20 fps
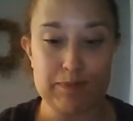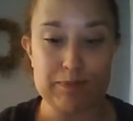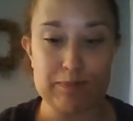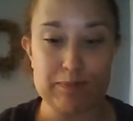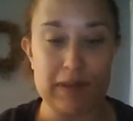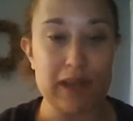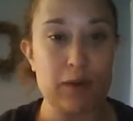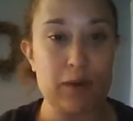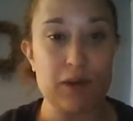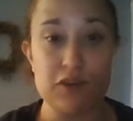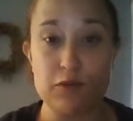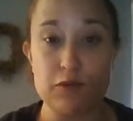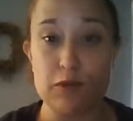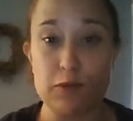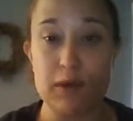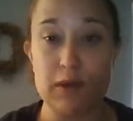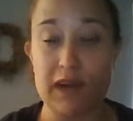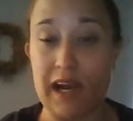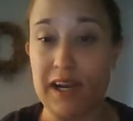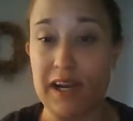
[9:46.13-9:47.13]
My question was
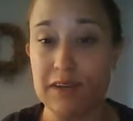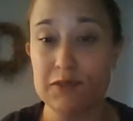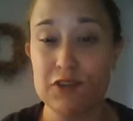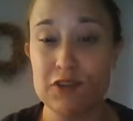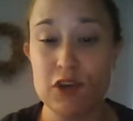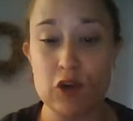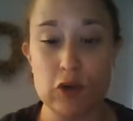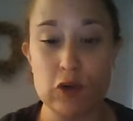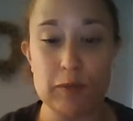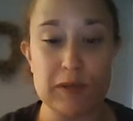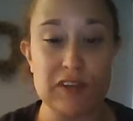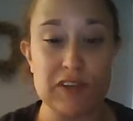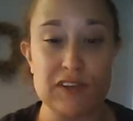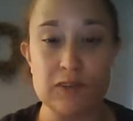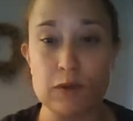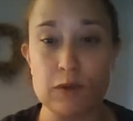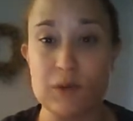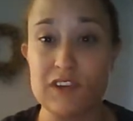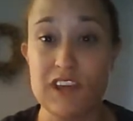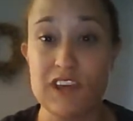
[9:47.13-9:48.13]
what kind of toad, because if
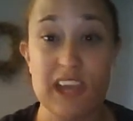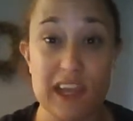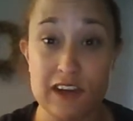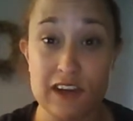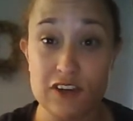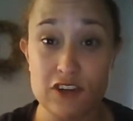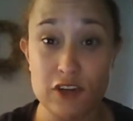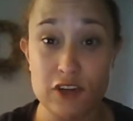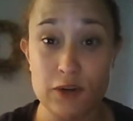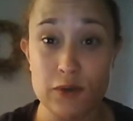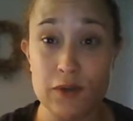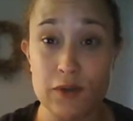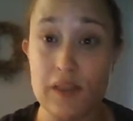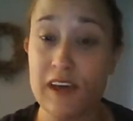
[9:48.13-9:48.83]
it was a cane toad,